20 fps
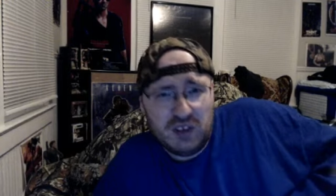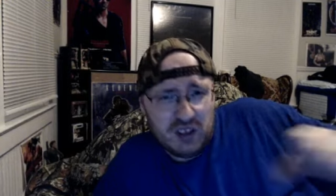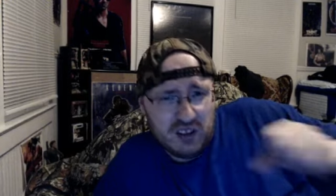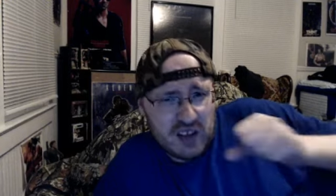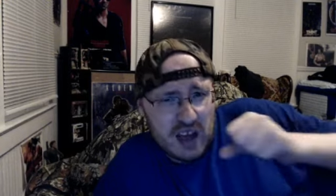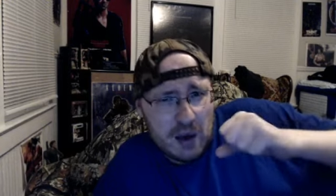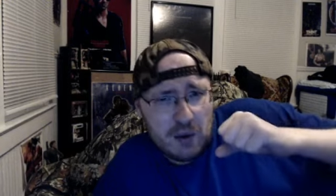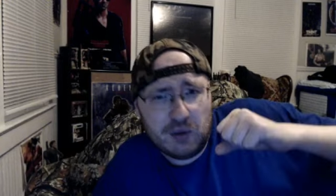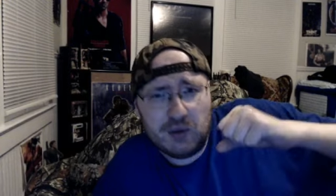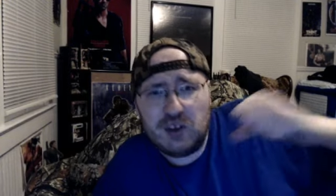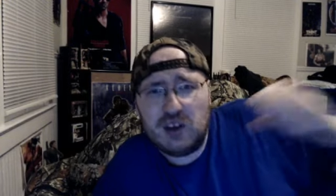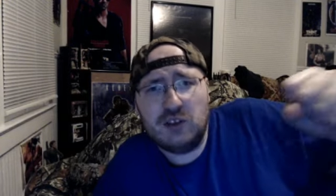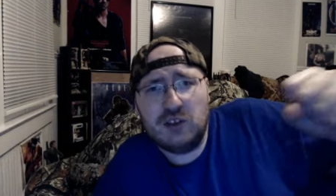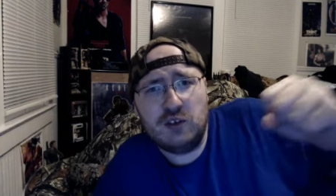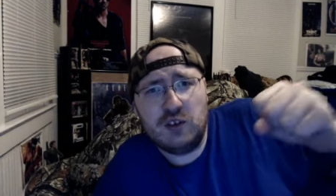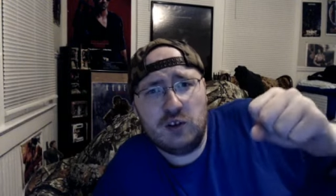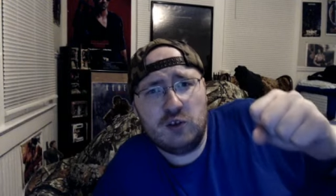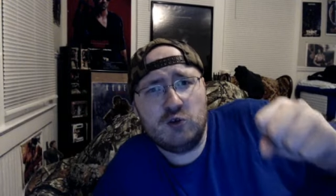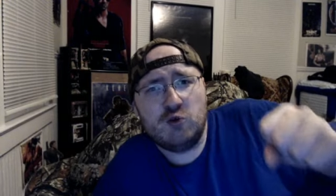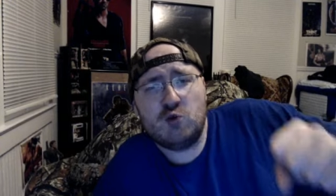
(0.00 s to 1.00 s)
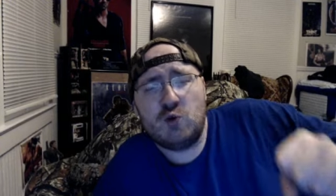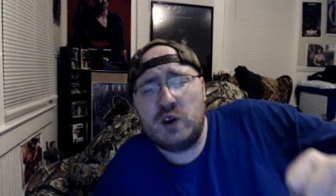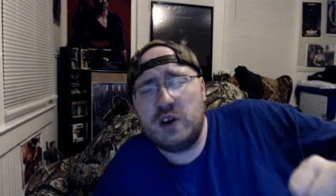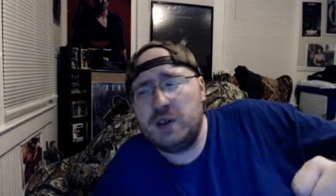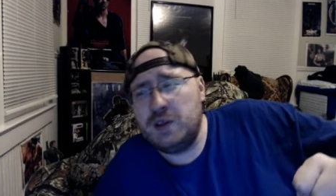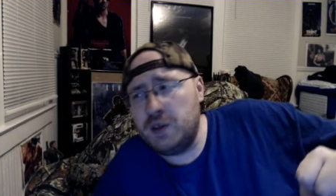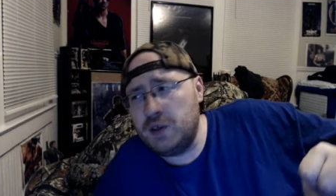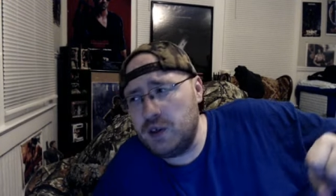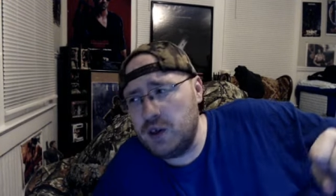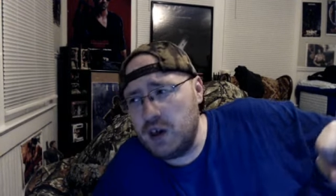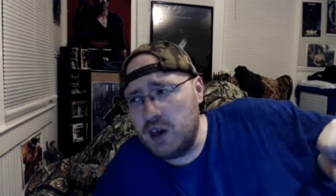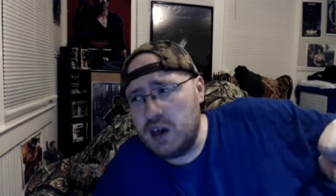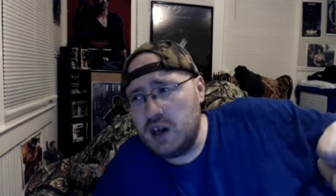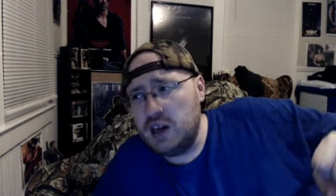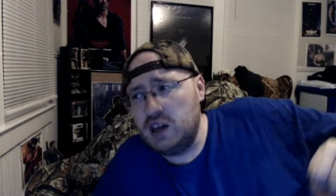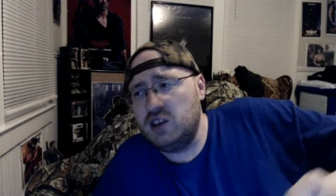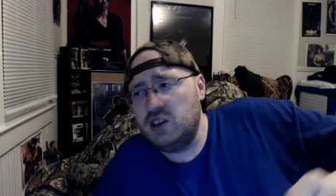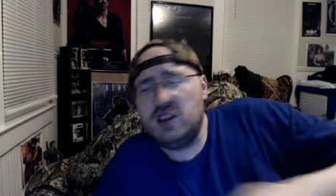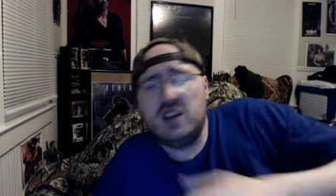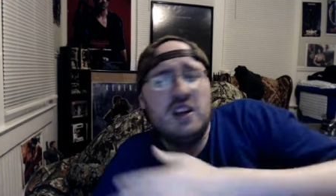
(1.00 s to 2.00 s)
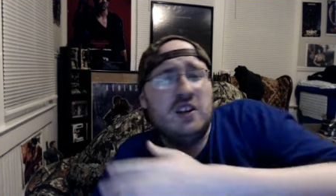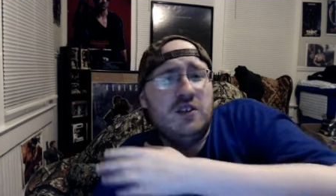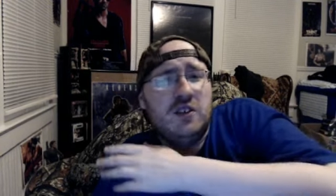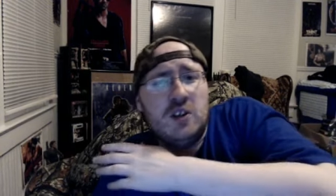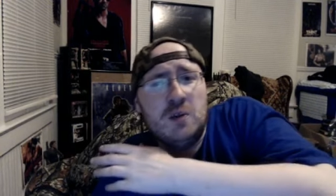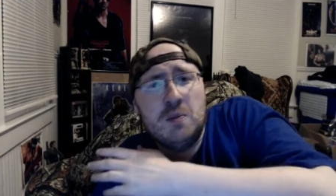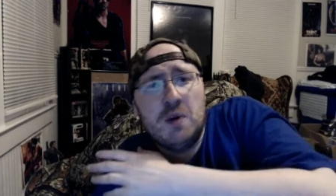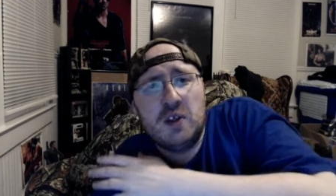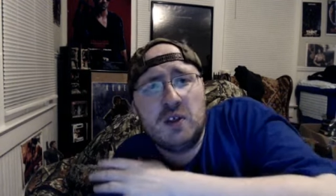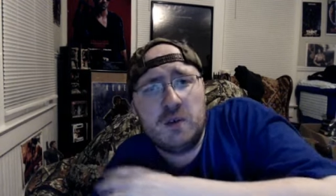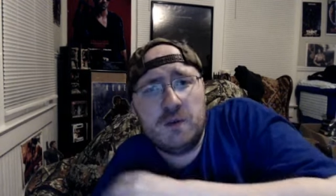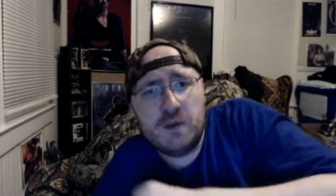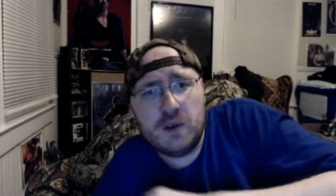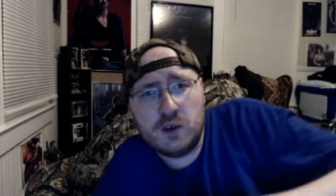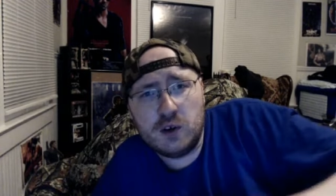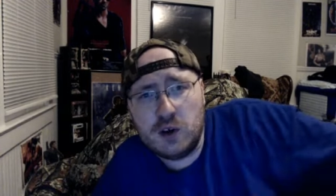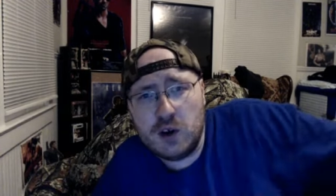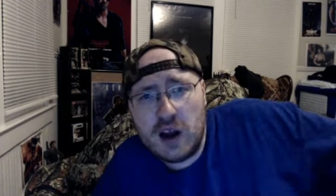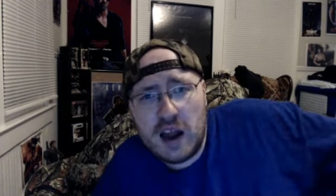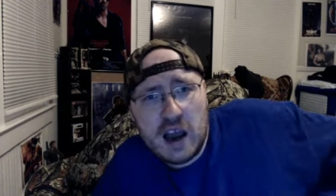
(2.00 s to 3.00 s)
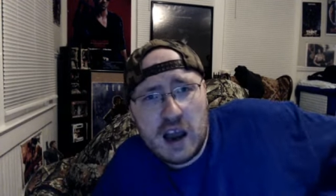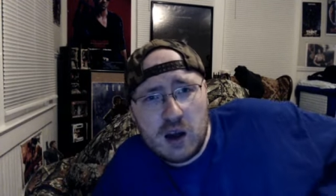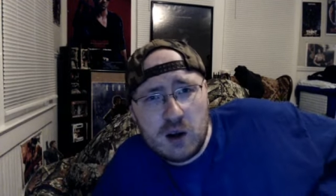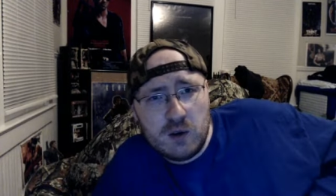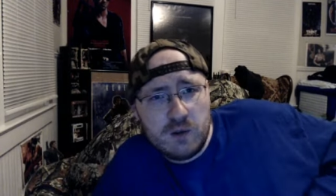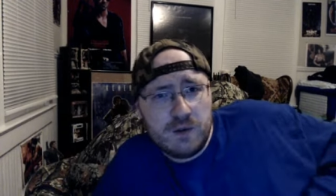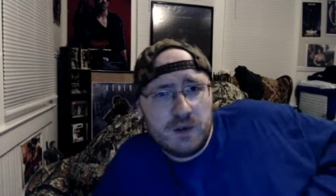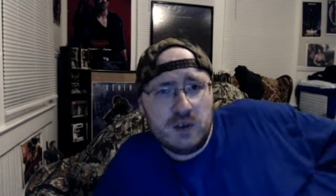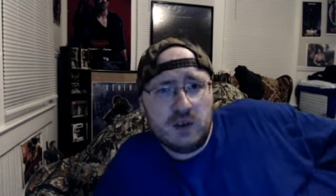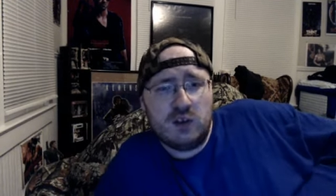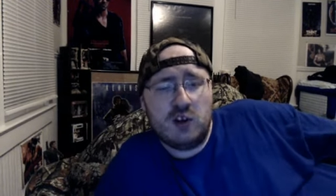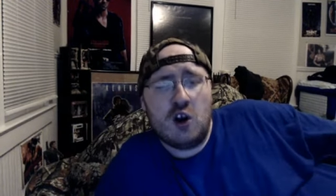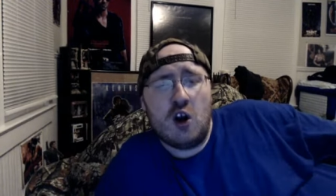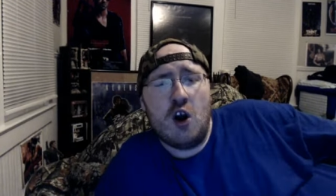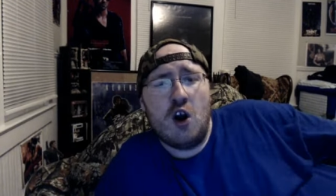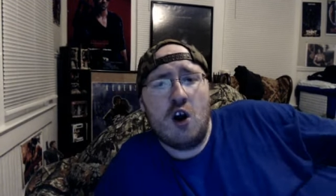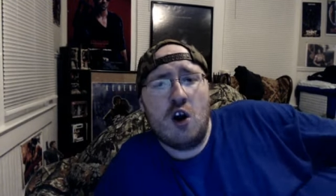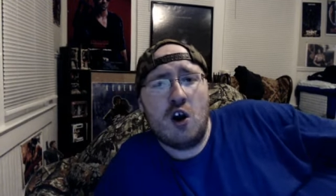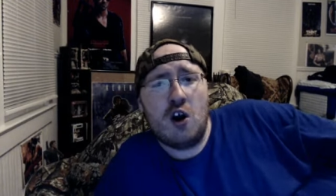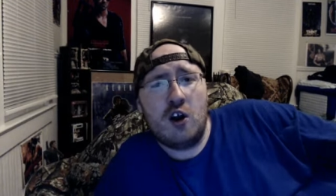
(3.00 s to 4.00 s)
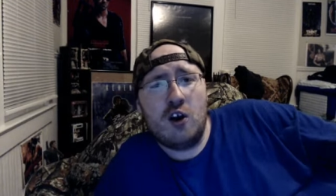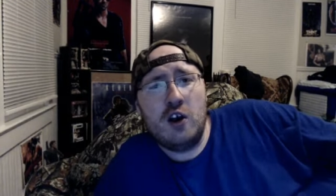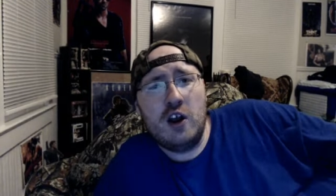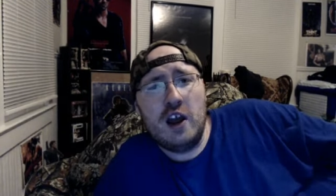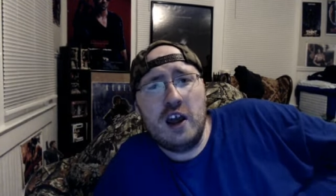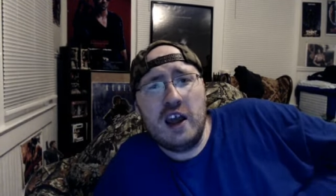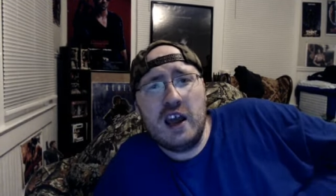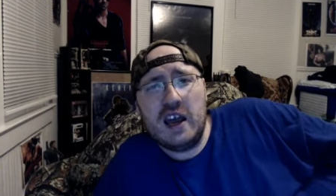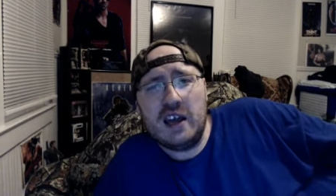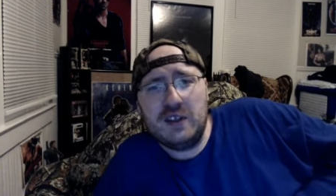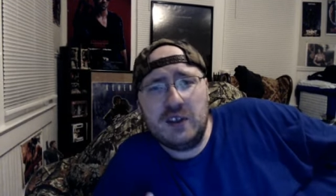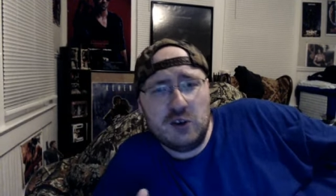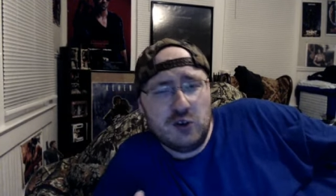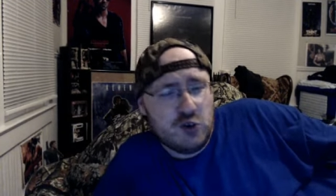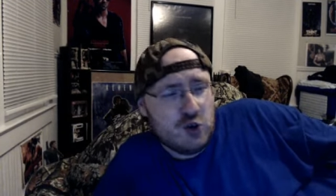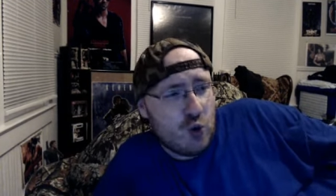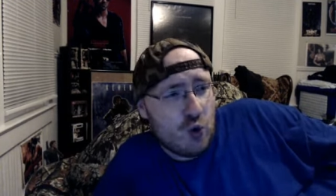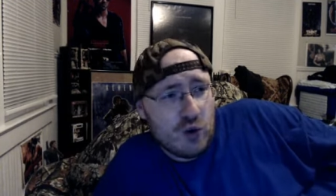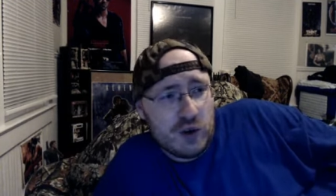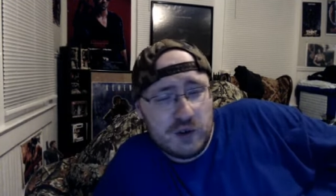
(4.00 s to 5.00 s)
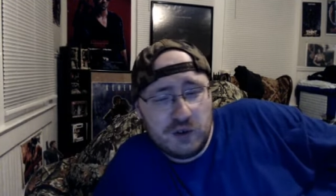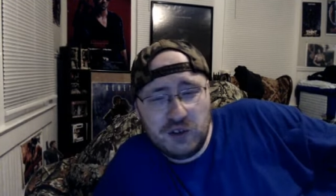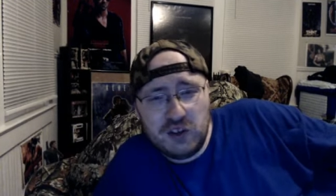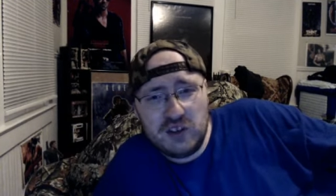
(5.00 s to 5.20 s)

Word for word: Thomas gets the strength, kicks the motherfucker out of his car, and the joy of C.